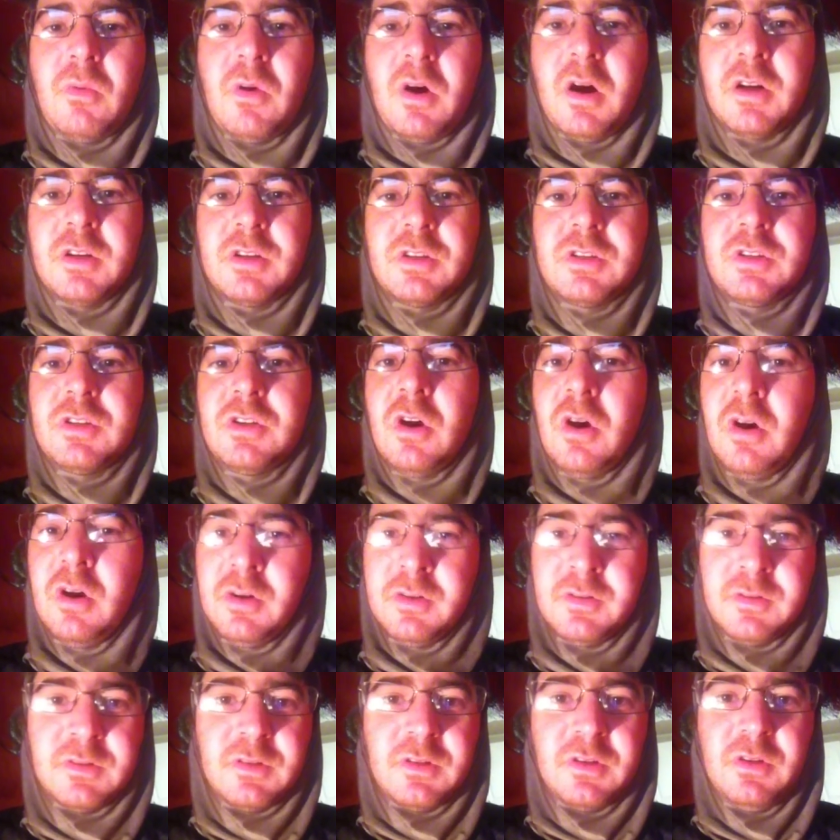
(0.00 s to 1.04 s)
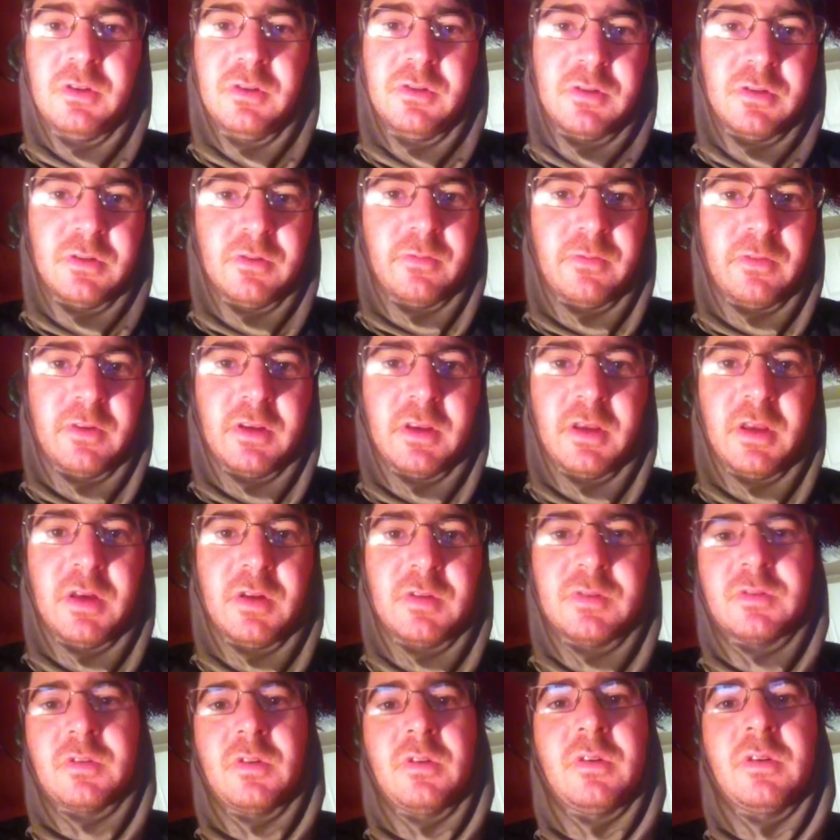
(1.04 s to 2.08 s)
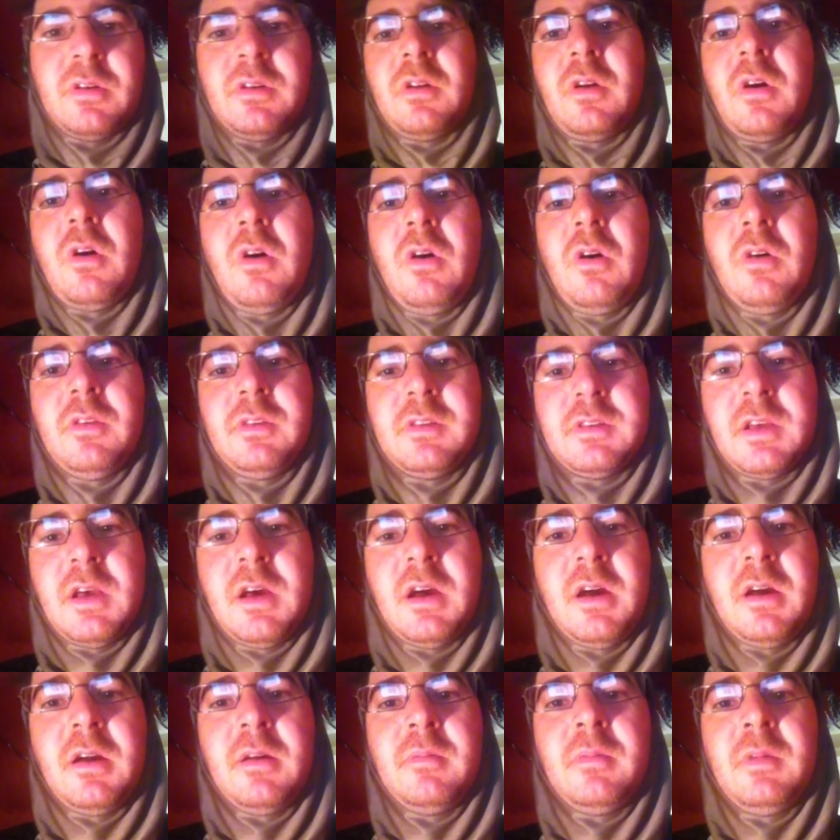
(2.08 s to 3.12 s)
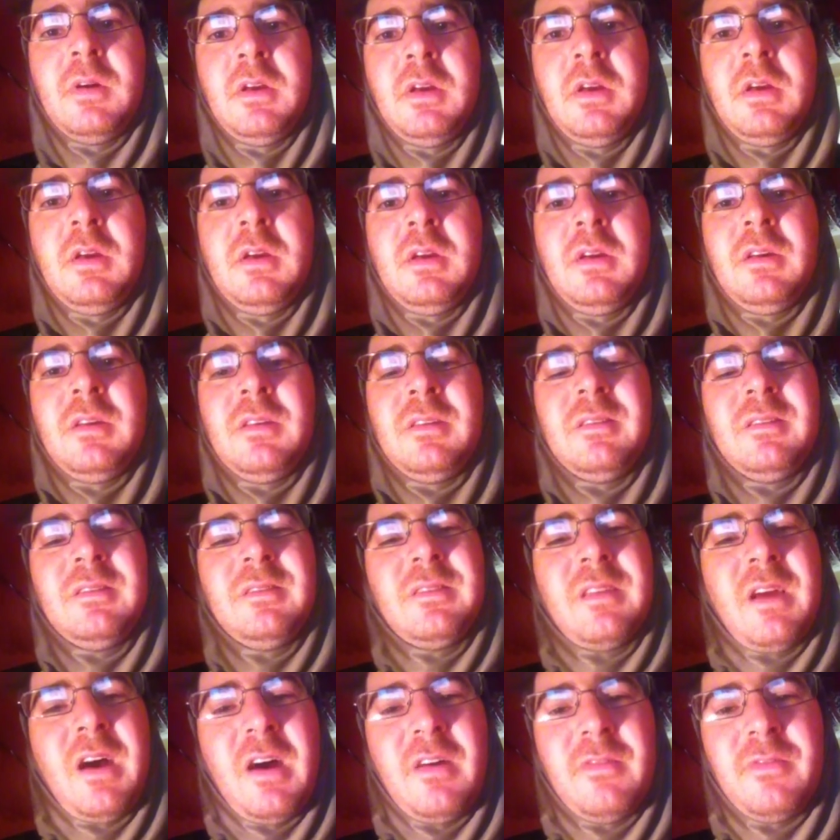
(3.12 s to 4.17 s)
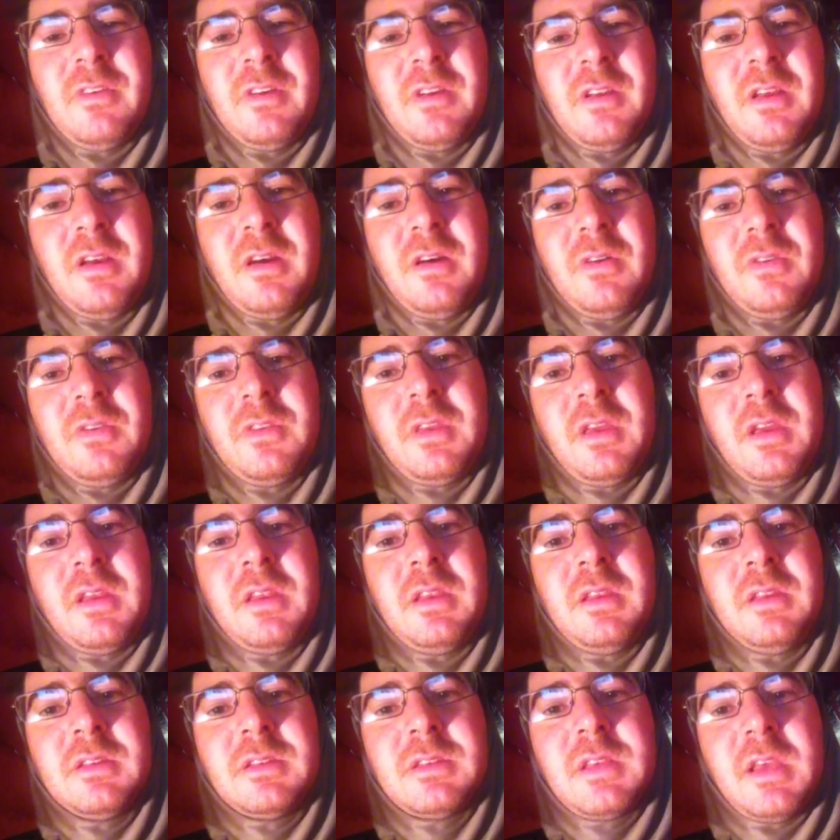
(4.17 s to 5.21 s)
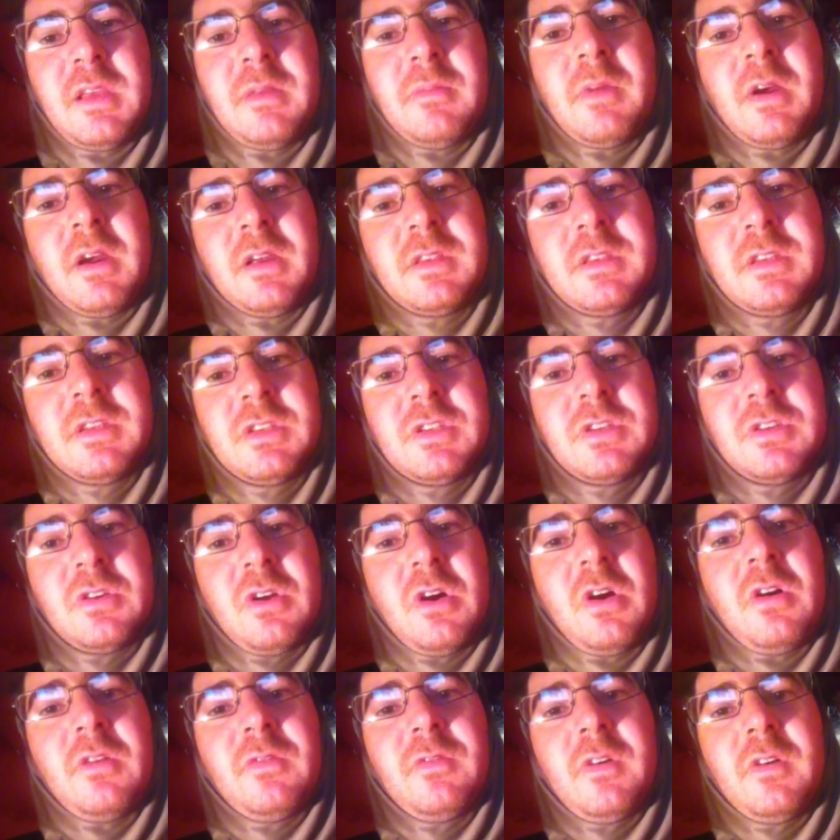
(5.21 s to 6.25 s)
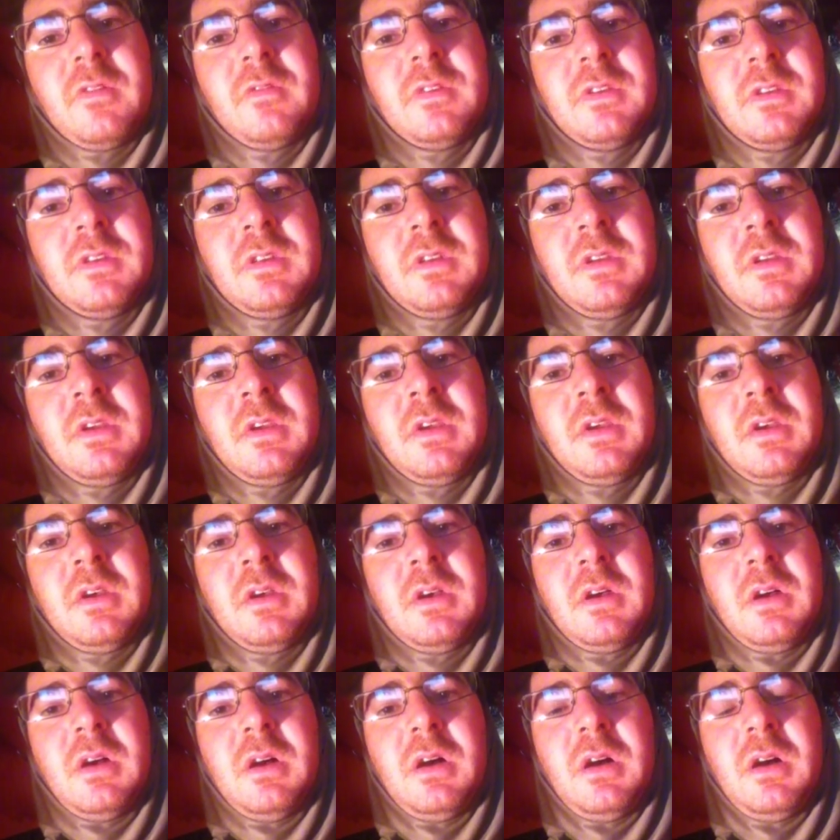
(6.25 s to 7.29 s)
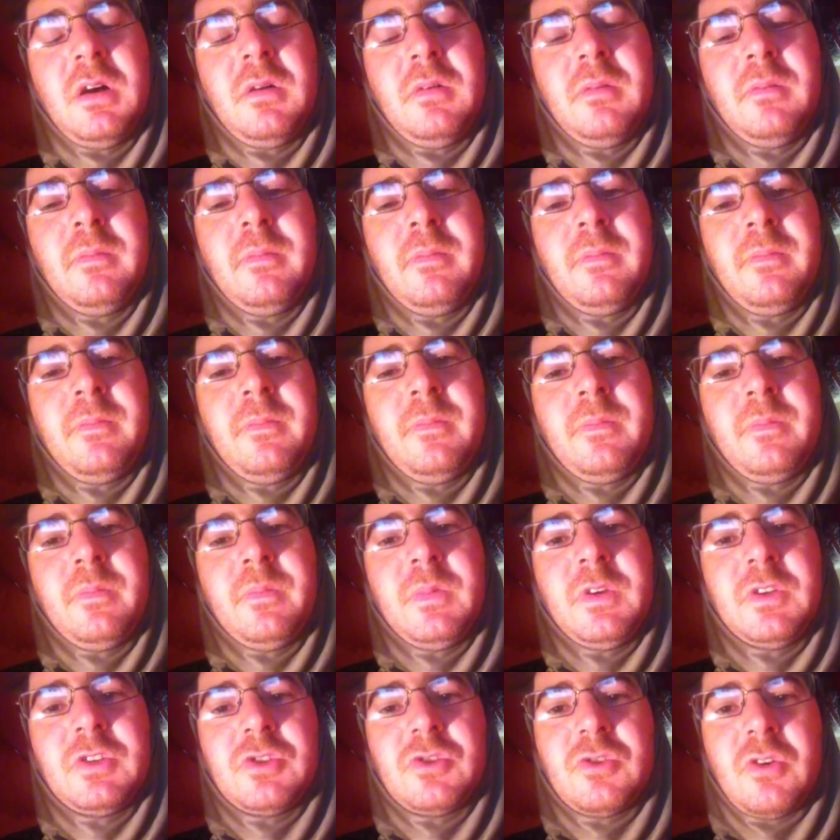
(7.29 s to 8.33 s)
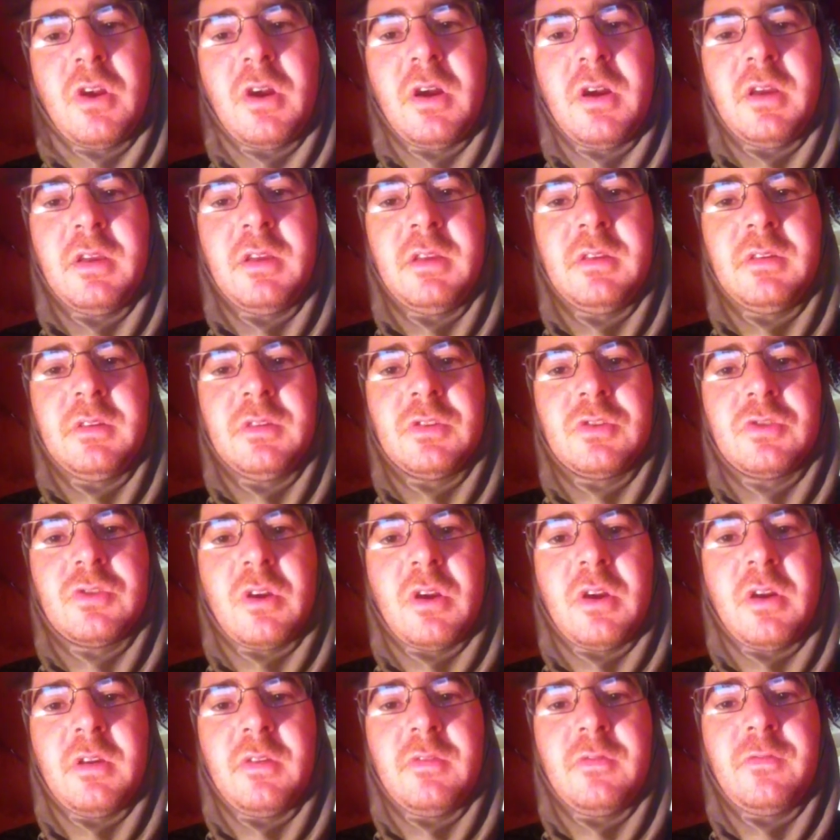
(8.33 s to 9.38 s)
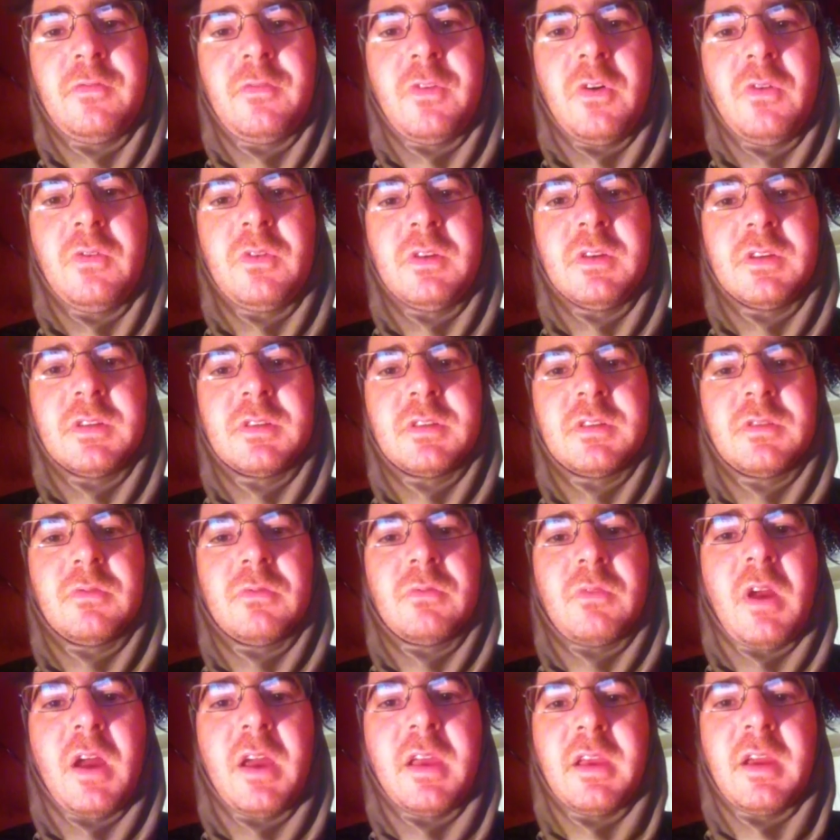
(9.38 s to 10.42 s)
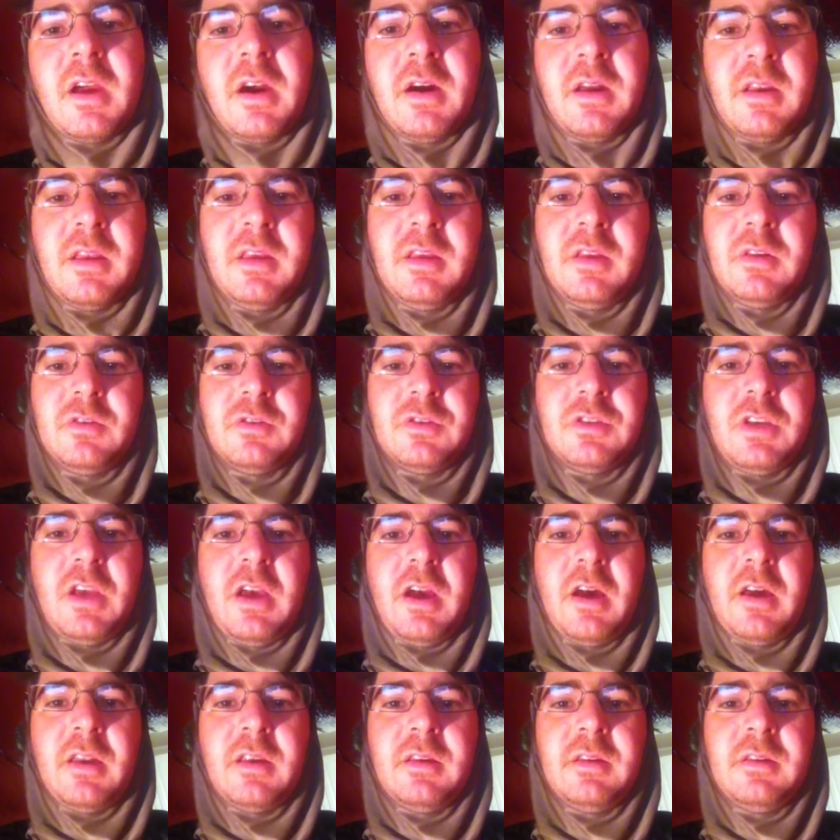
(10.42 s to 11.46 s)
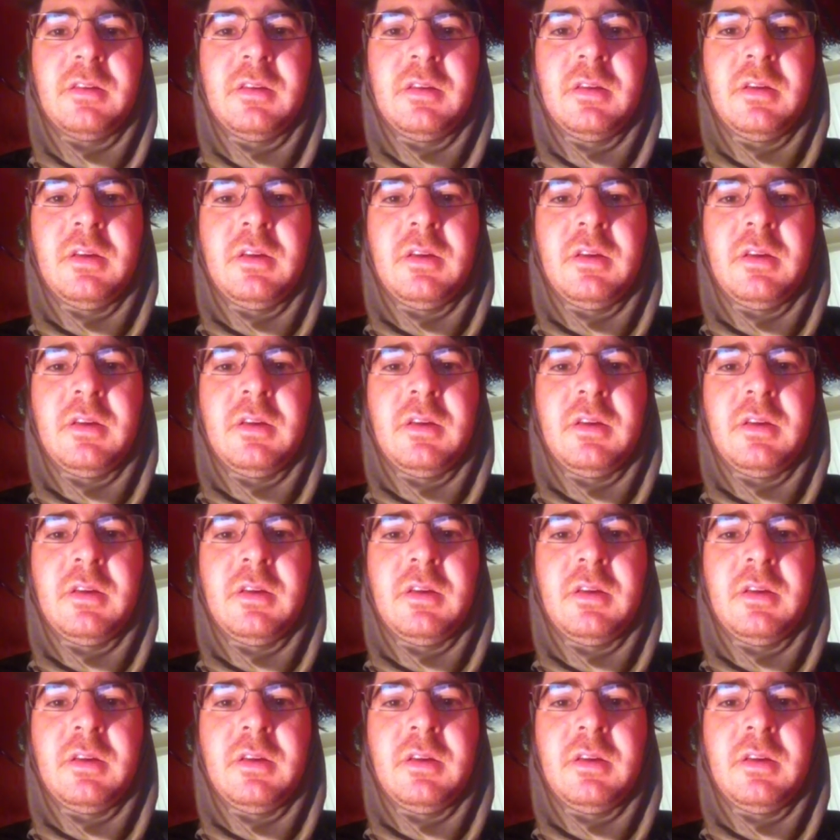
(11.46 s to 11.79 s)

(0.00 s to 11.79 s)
watch tons of YouTube videos on it all the time. Not very healthy. I need to take my attention off of it. But try and focus the right kind of energy at it,